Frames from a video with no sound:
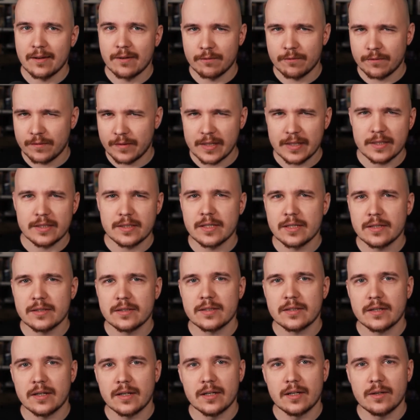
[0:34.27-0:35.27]
faces
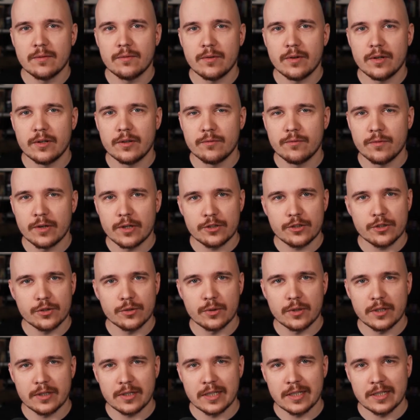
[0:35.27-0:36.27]
kind of adventure
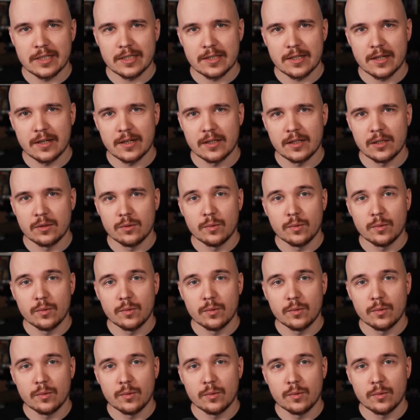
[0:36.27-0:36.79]
writing style,